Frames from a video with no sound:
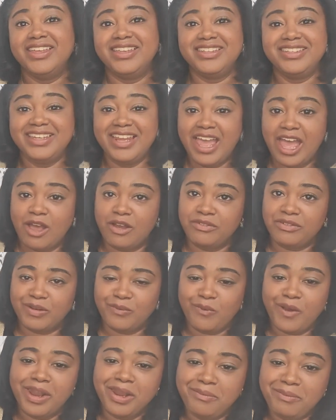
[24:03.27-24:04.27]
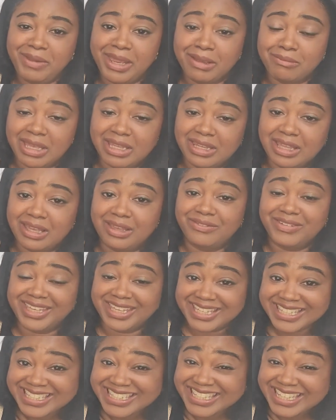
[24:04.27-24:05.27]
Now, if I want to make my life
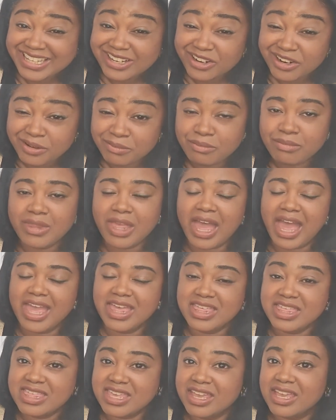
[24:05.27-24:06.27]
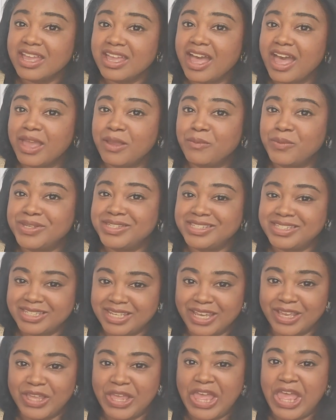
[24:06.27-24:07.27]
easier, I think I would
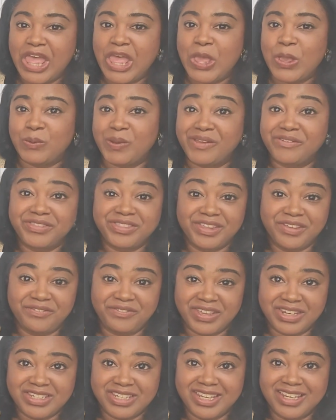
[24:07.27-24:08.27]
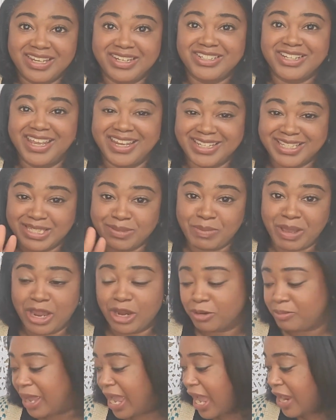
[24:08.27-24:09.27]
stick with the vintage
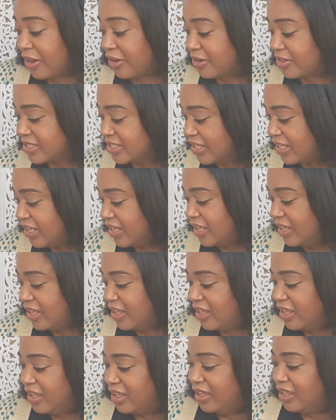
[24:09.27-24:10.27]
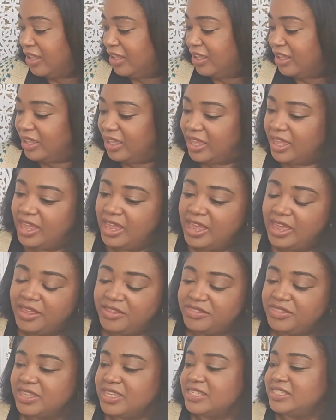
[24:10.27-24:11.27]
inspired patterns.
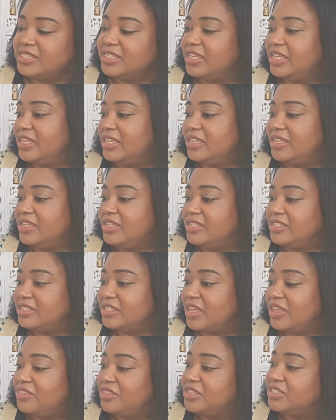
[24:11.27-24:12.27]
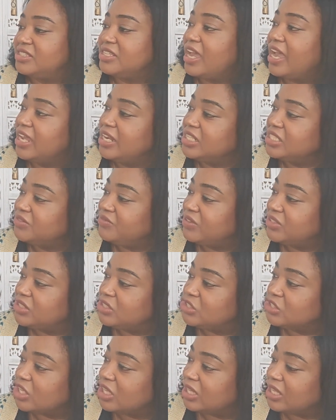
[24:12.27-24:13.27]
This is the Titus
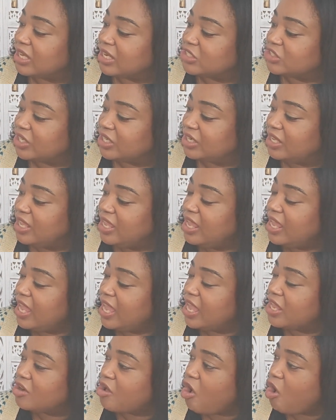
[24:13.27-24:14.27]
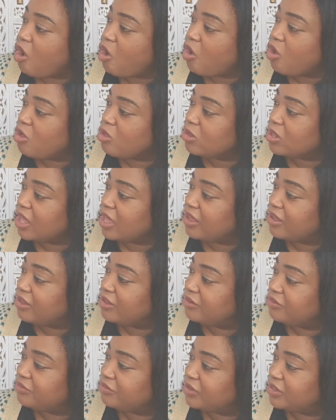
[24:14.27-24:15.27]
Vintage Collection, and all
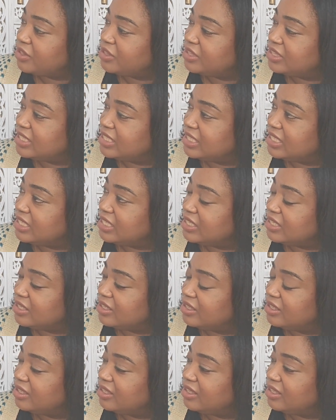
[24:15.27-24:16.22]
of the